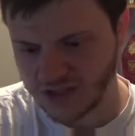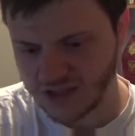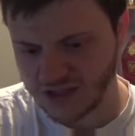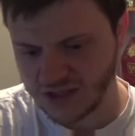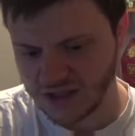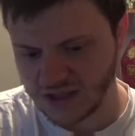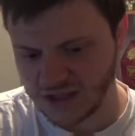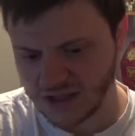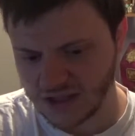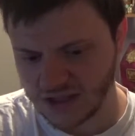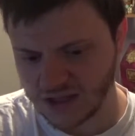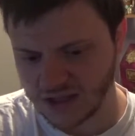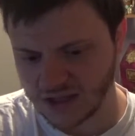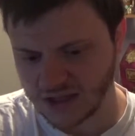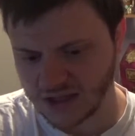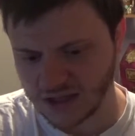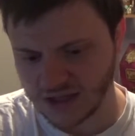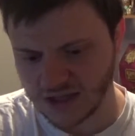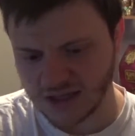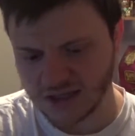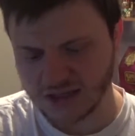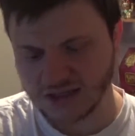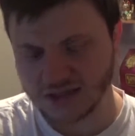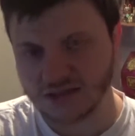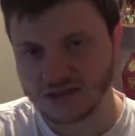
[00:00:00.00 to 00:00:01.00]
Yeah,
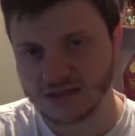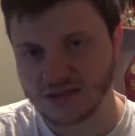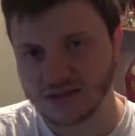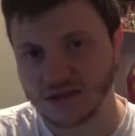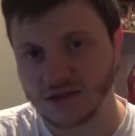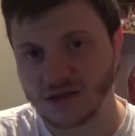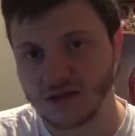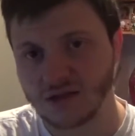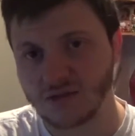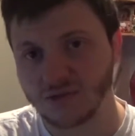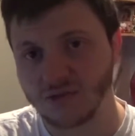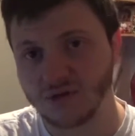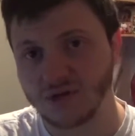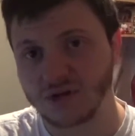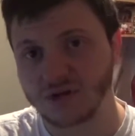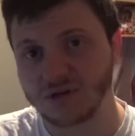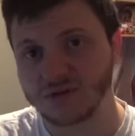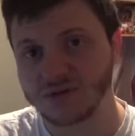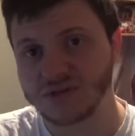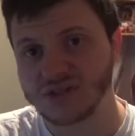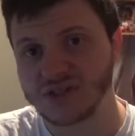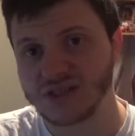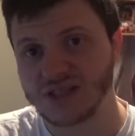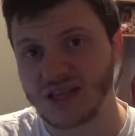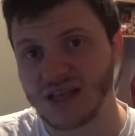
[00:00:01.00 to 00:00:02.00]
and when it
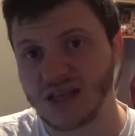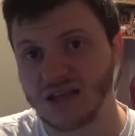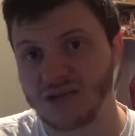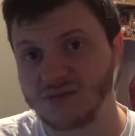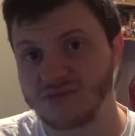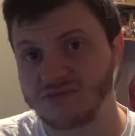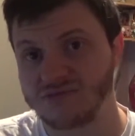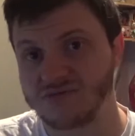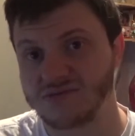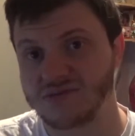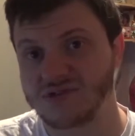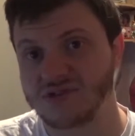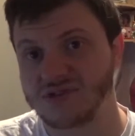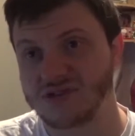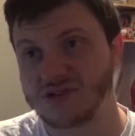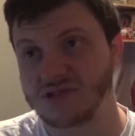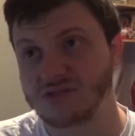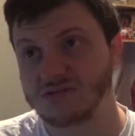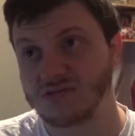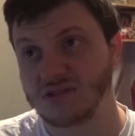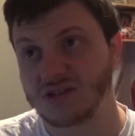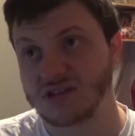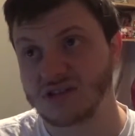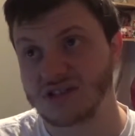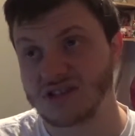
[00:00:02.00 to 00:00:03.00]
comes to games,
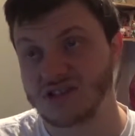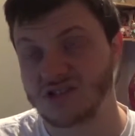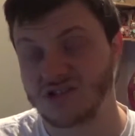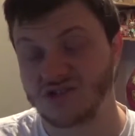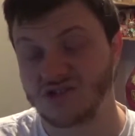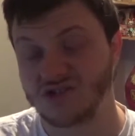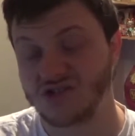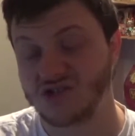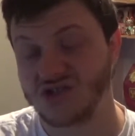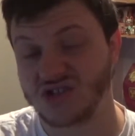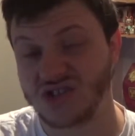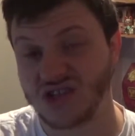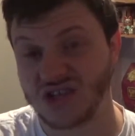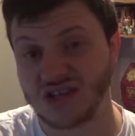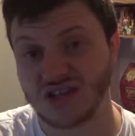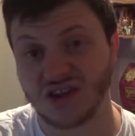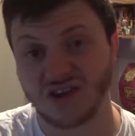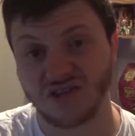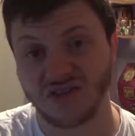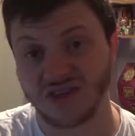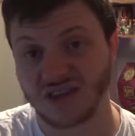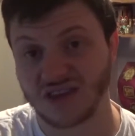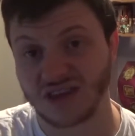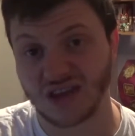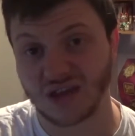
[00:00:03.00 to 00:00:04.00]
as I just said, I
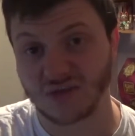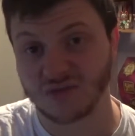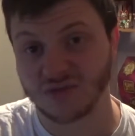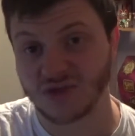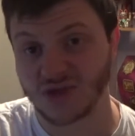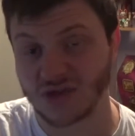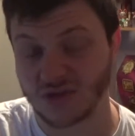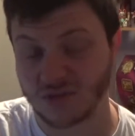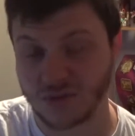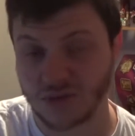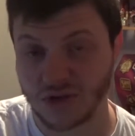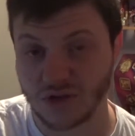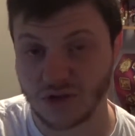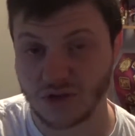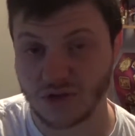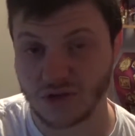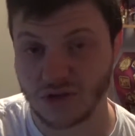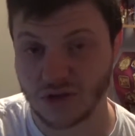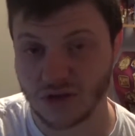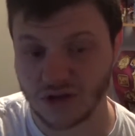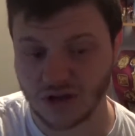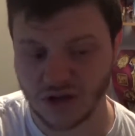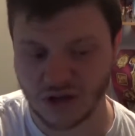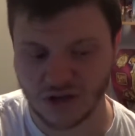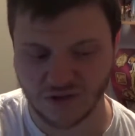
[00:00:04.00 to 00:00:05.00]
think the games are going to be good
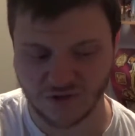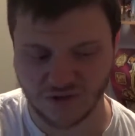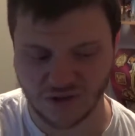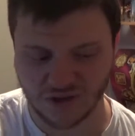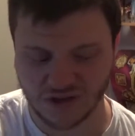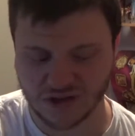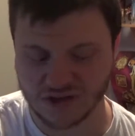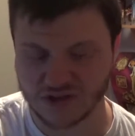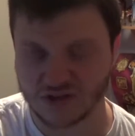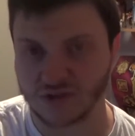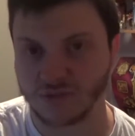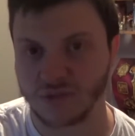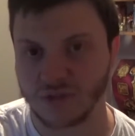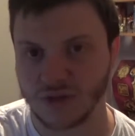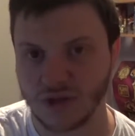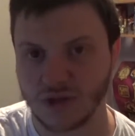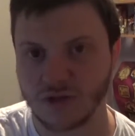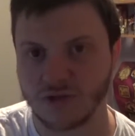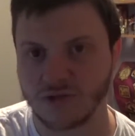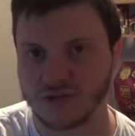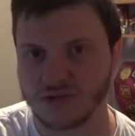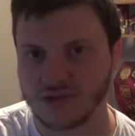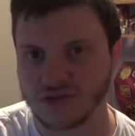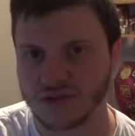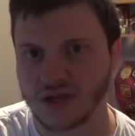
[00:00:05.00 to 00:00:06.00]
on it. I think there's going to be
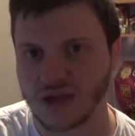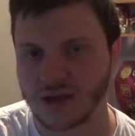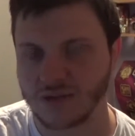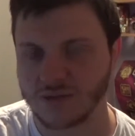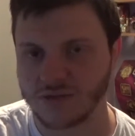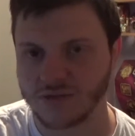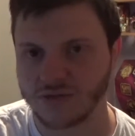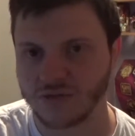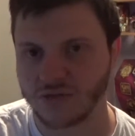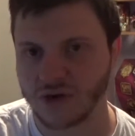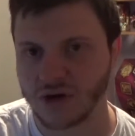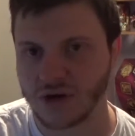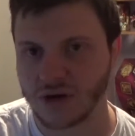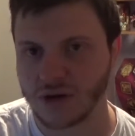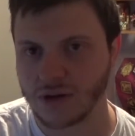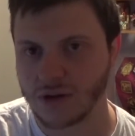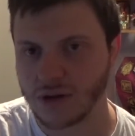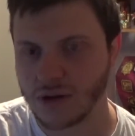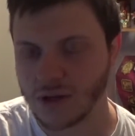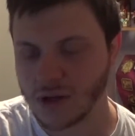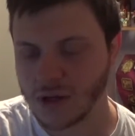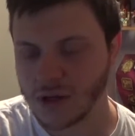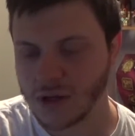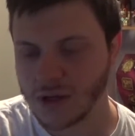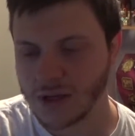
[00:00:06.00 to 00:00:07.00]
loads of games for it.
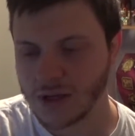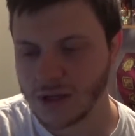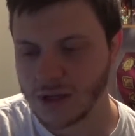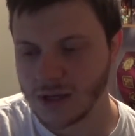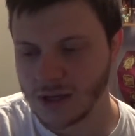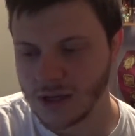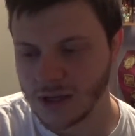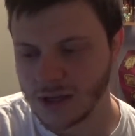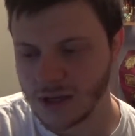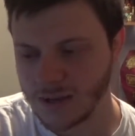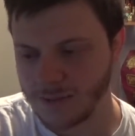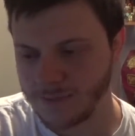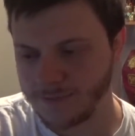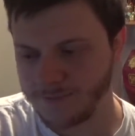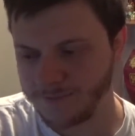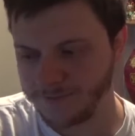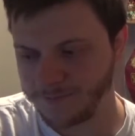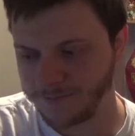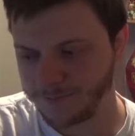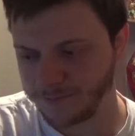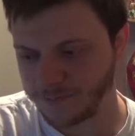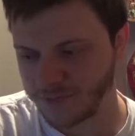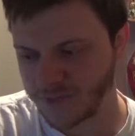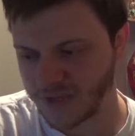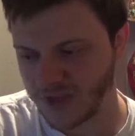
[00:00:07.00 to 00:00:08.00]

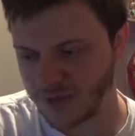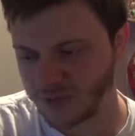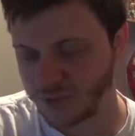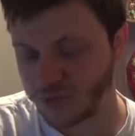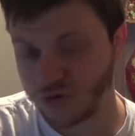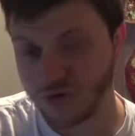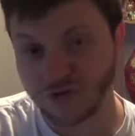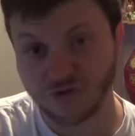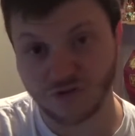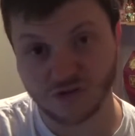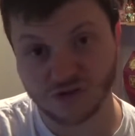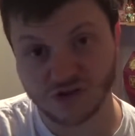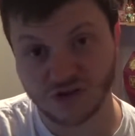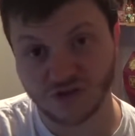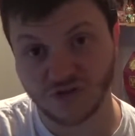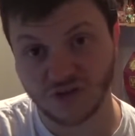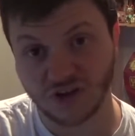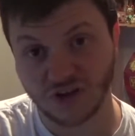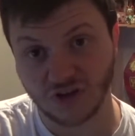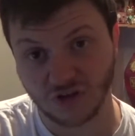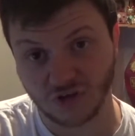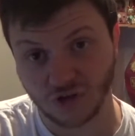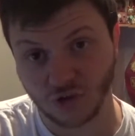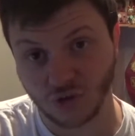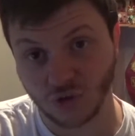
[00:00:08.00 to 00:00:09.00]
Peripherals I
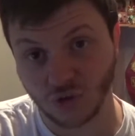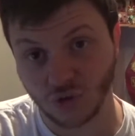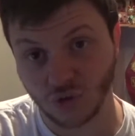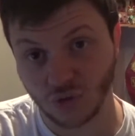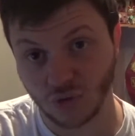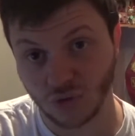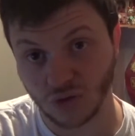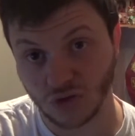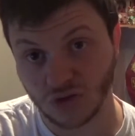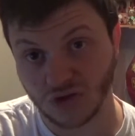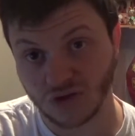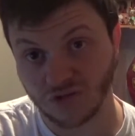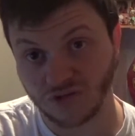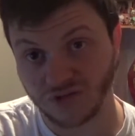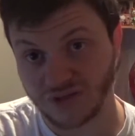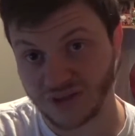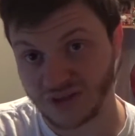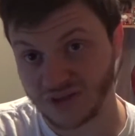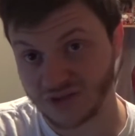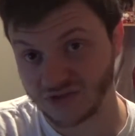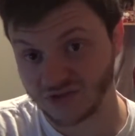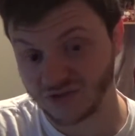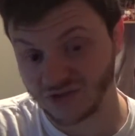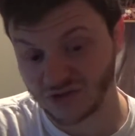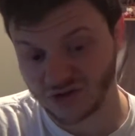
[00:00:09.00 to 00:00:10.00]
think are cool. I think
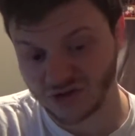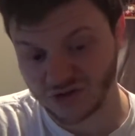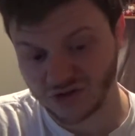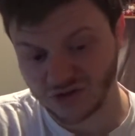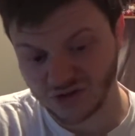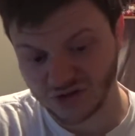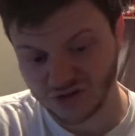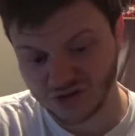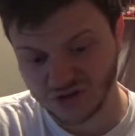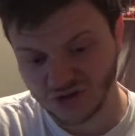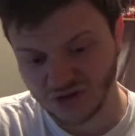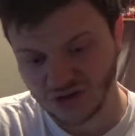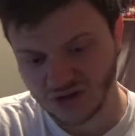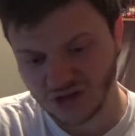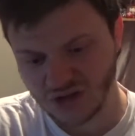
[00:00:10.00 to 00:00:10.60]
that's really good.